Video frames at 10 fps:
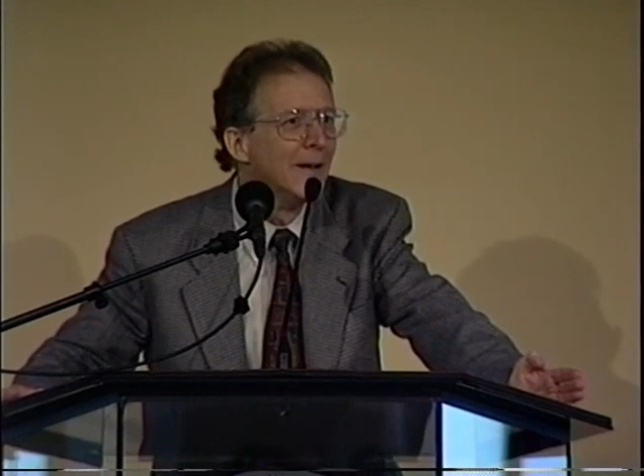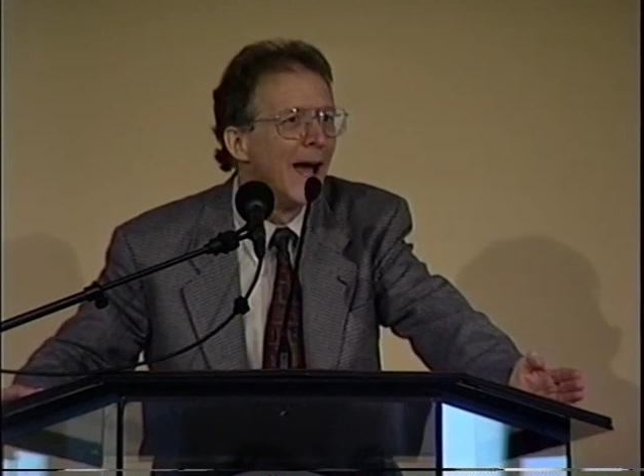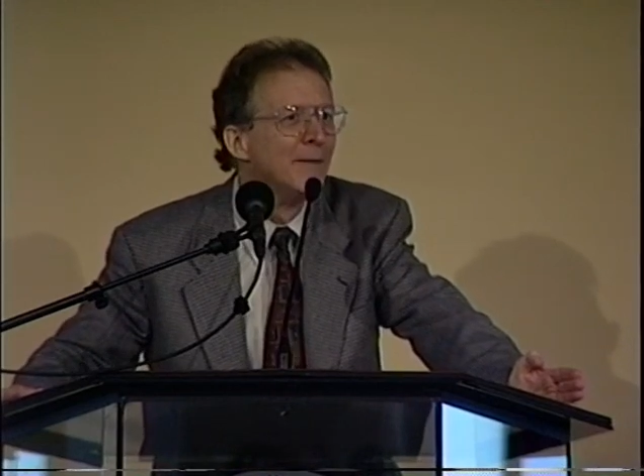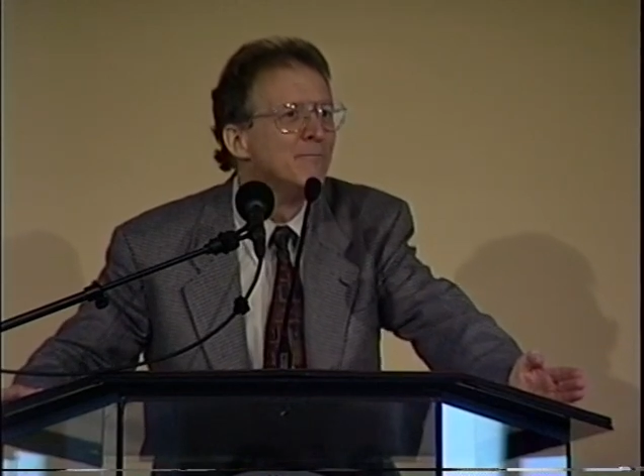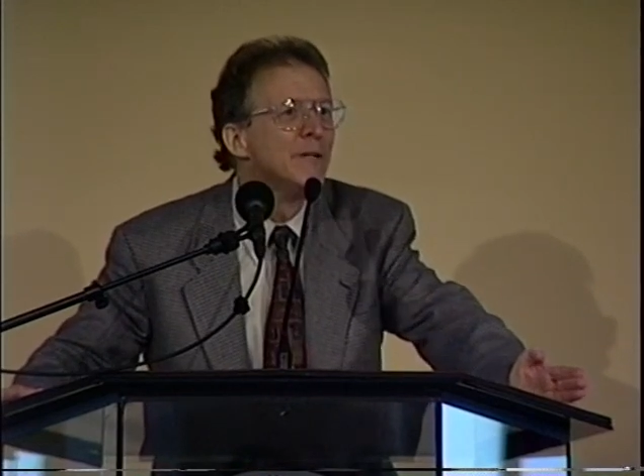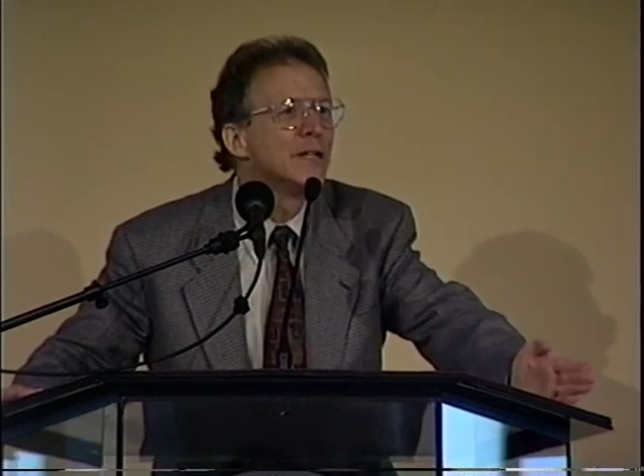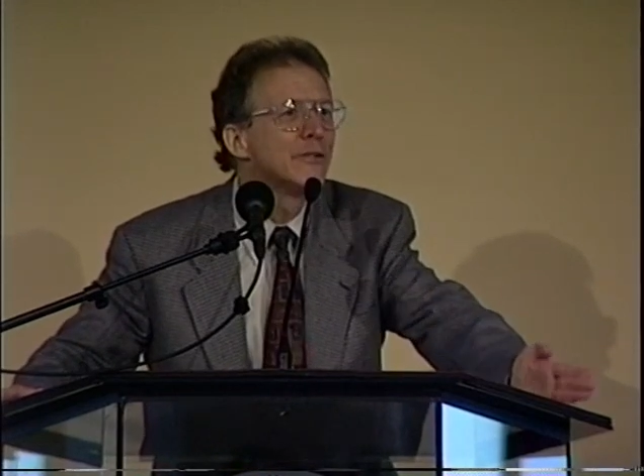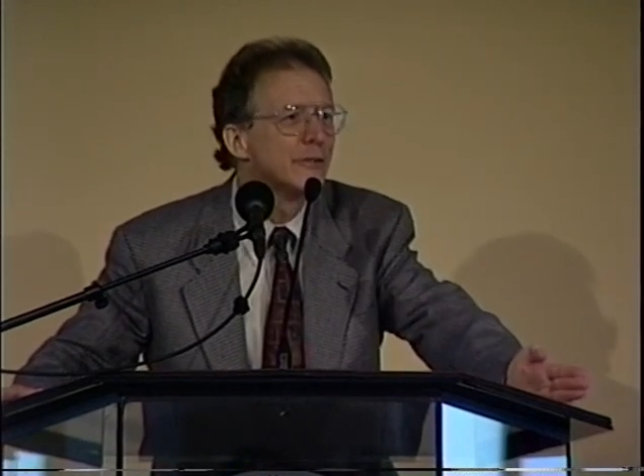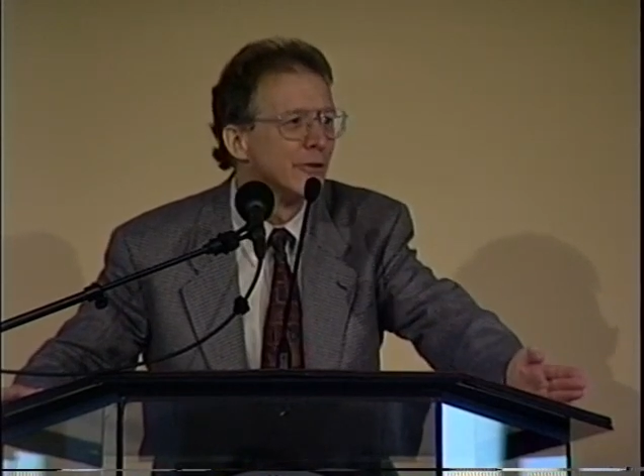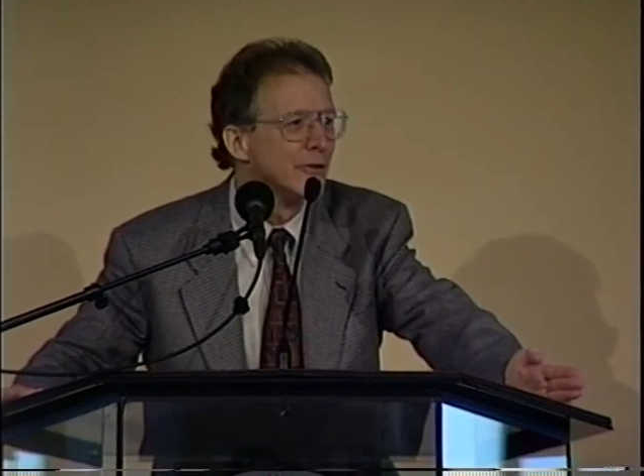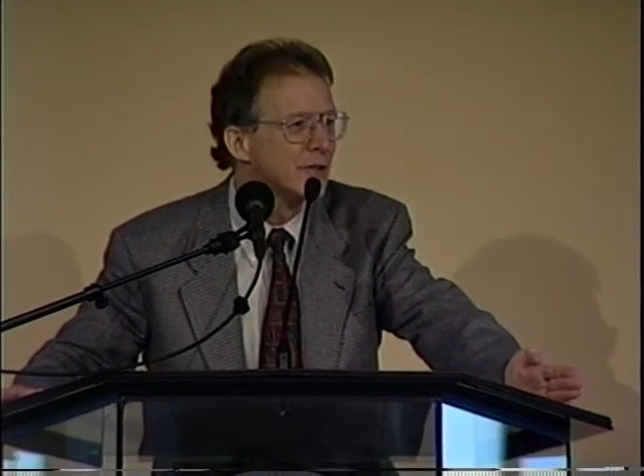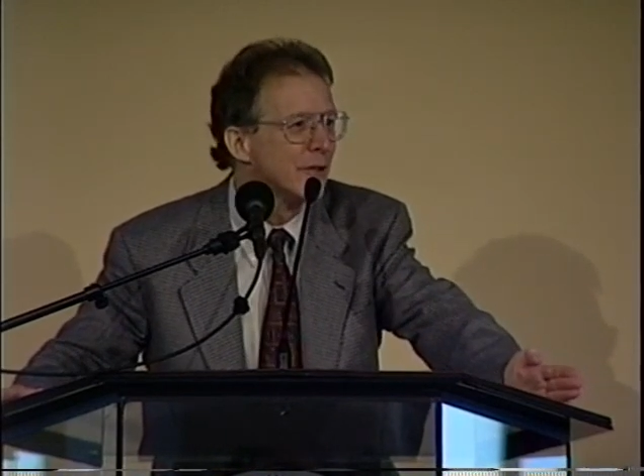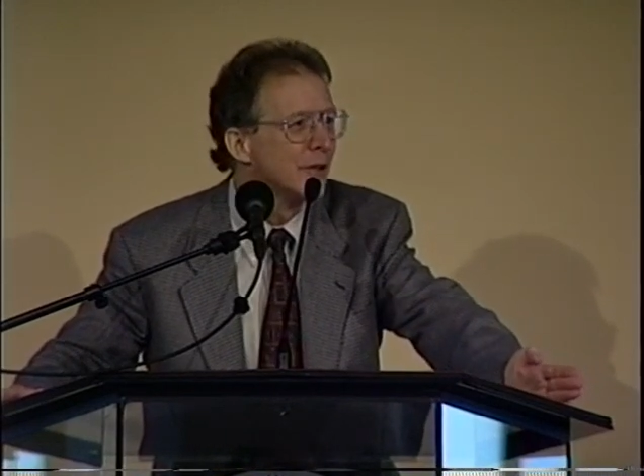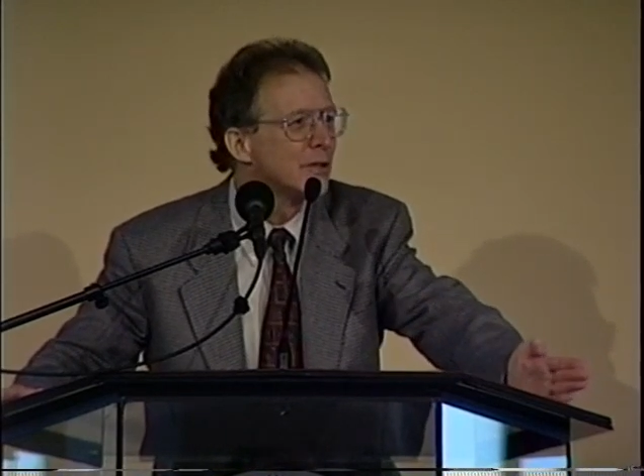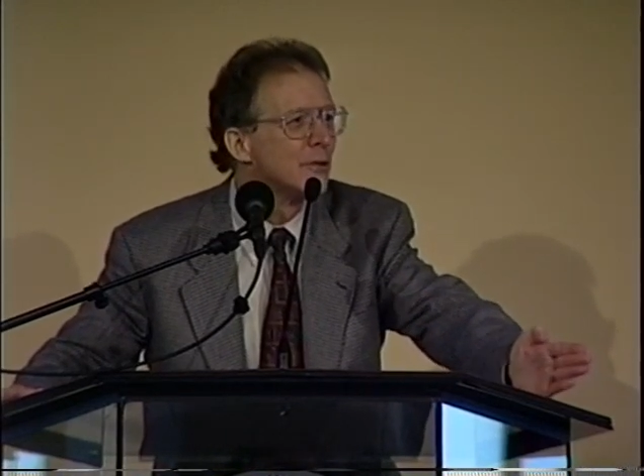and ministers
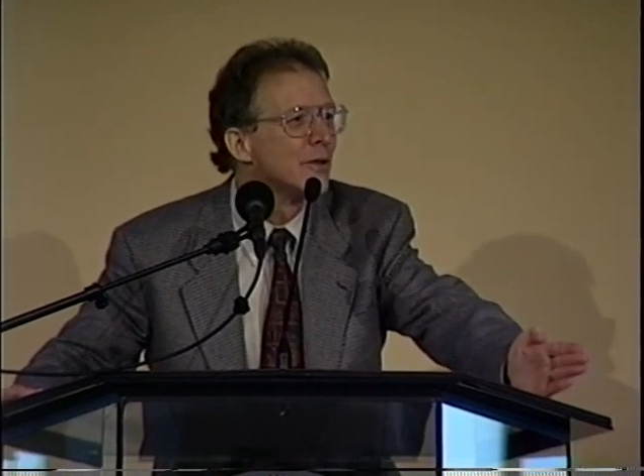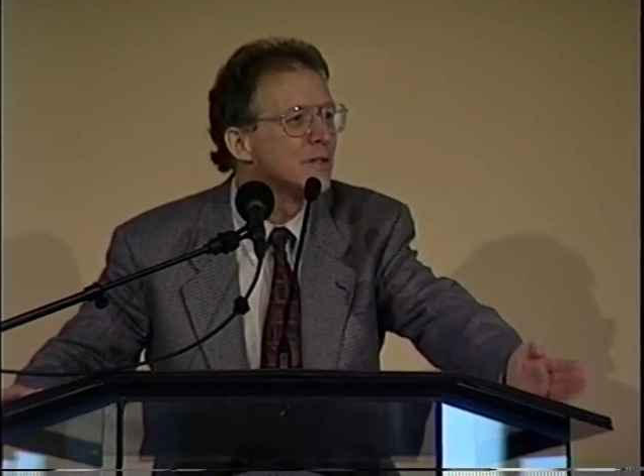to a